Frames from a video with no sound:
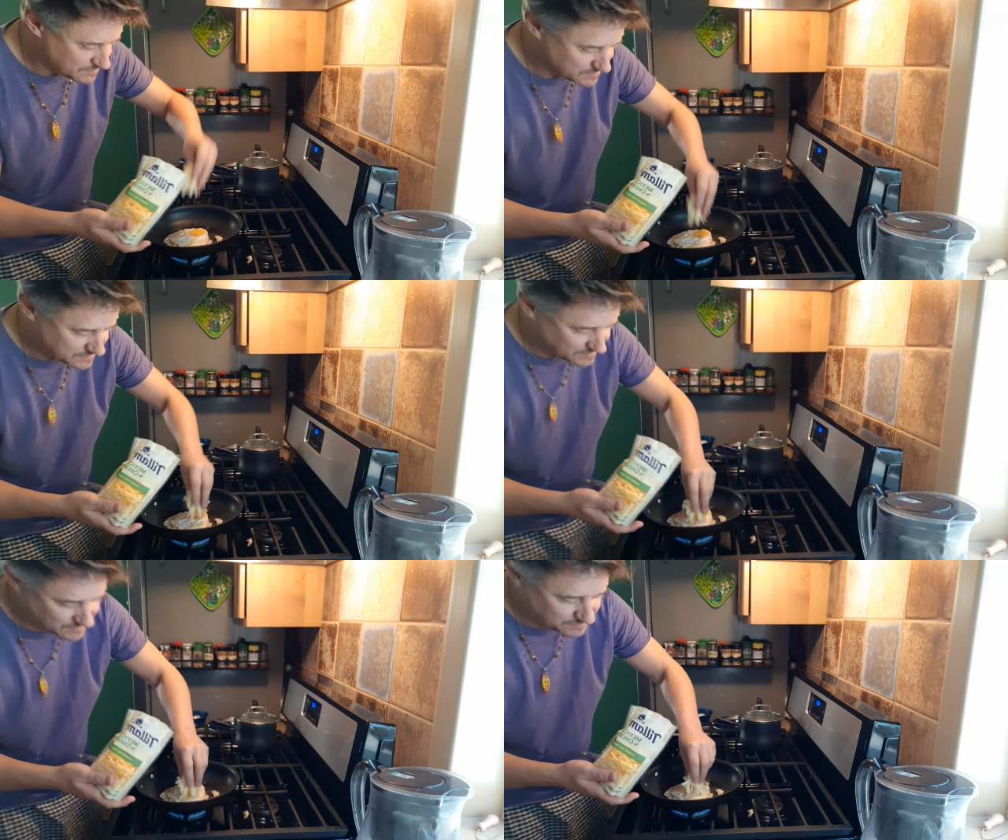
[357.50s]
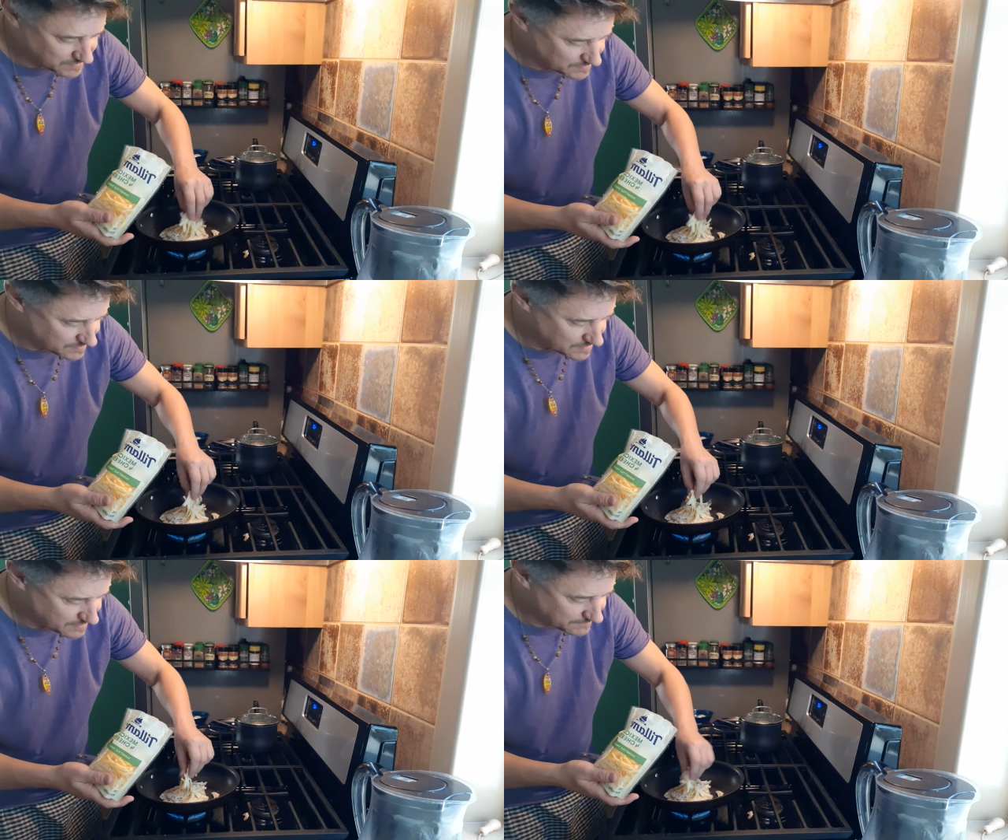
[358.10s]
It's not going to melt
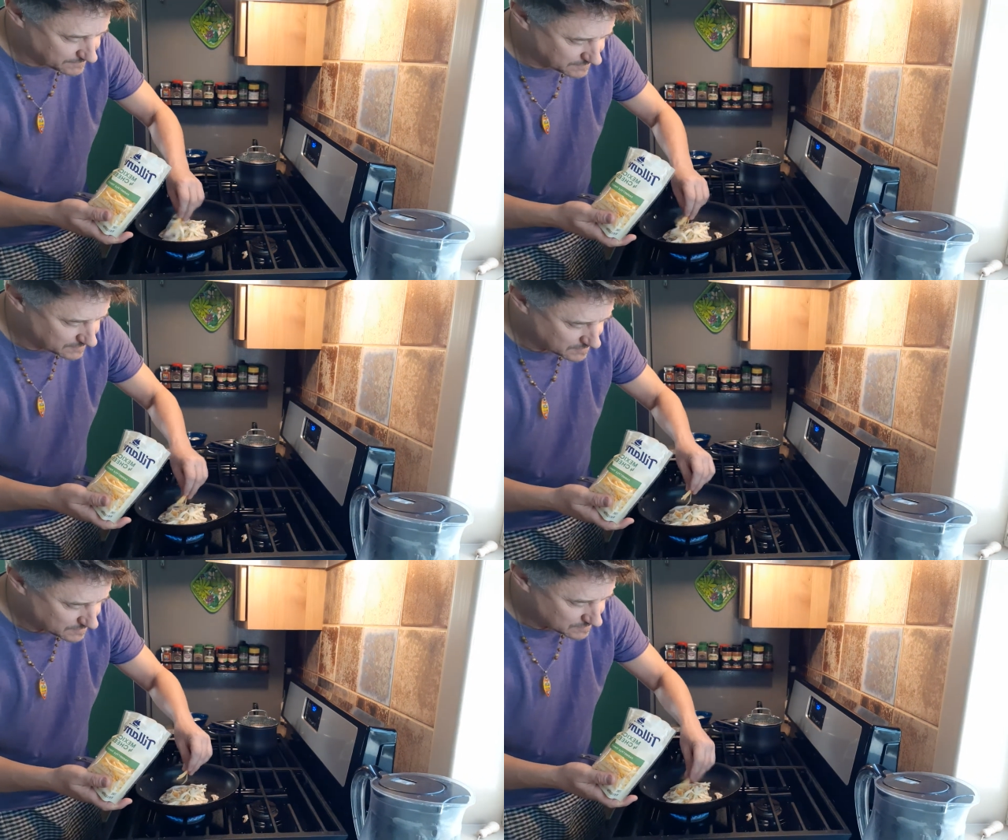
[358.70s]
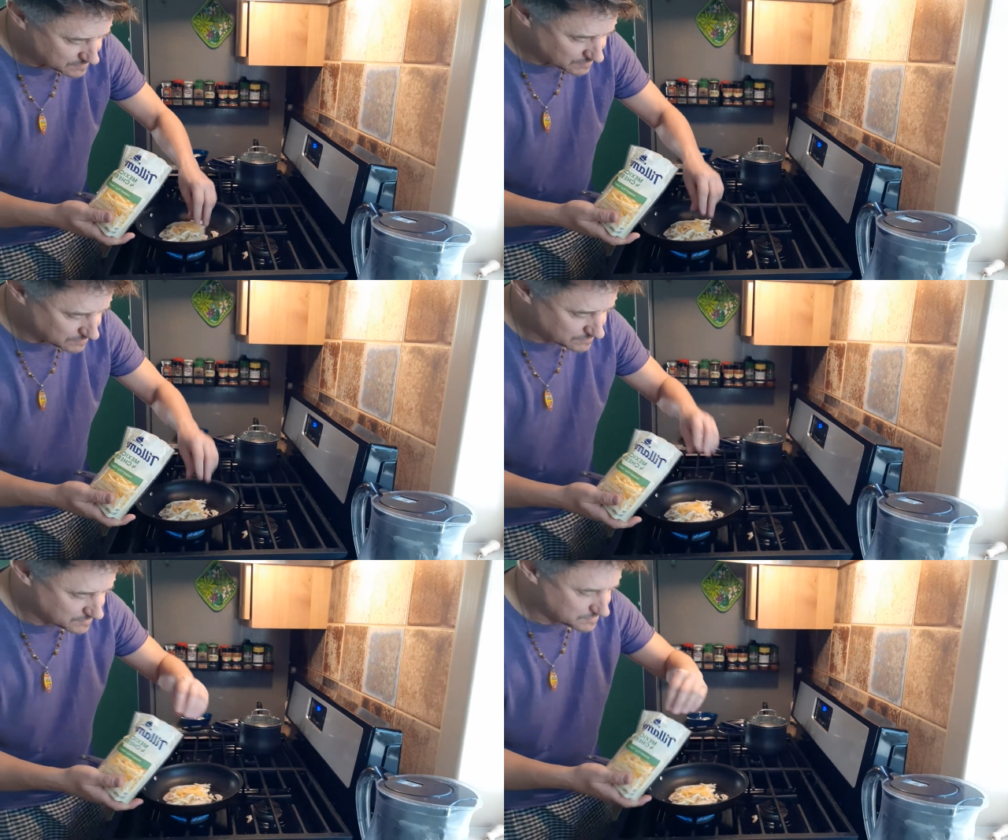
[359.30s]
enough. So
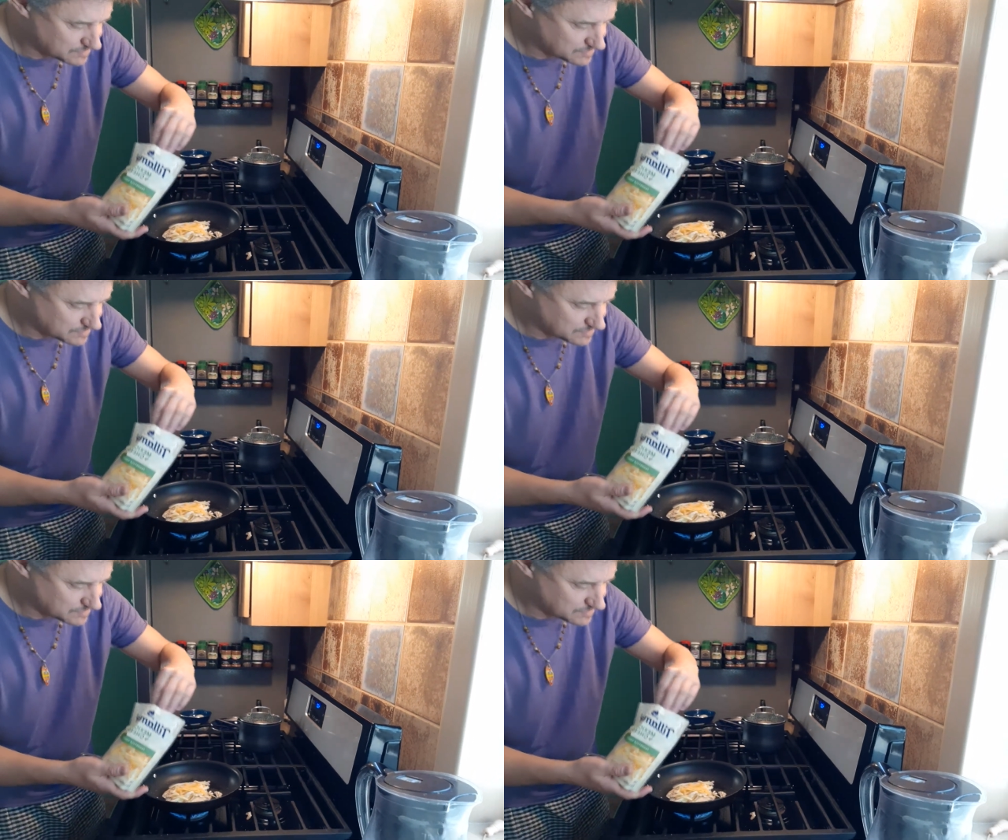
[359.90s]
get your